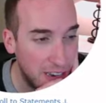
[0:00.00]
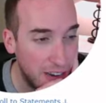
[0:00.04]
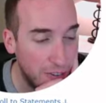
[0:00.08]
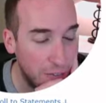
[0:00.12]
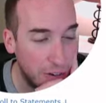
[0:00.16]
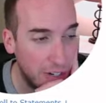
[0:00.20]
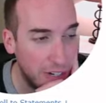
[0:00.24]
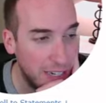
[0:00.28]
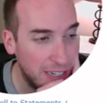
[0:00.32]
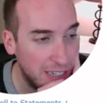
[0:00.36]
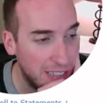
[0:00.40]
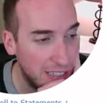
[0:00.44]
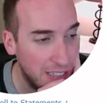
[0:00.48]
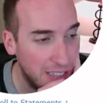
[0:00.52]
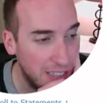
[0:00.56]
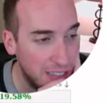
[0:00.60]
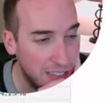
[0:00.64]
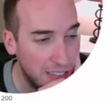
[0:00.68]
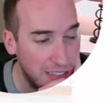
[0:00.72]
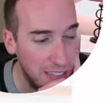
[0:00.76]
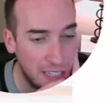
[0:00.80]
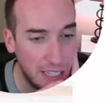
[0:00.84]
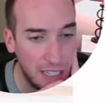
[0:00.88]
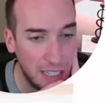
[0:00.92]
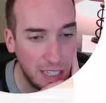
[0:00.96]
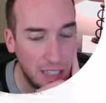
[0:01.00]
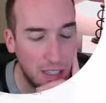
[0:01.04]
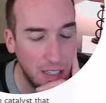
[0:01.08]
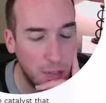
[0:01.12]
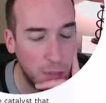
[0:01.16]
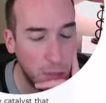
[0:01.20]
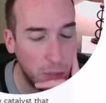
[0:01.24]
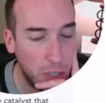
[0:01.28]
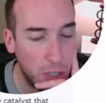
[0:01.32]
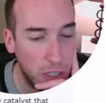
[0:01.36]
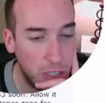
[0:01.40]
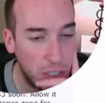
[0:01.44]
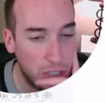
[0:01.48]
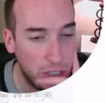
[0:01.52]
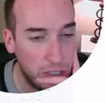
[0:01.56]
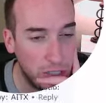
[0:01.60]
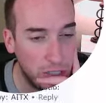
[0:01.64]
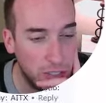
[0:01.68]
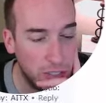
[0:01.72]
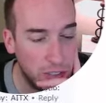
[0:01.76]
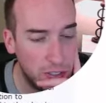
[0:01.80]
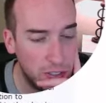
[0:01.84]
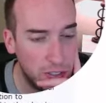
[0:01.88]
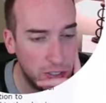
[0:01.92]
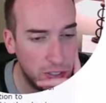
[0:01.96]
never going to exist again, which
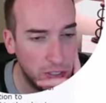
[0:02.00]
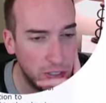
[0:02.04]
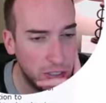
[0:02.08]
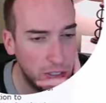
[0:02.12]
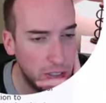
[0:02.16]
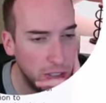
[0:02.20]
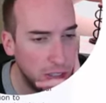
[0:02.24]
is.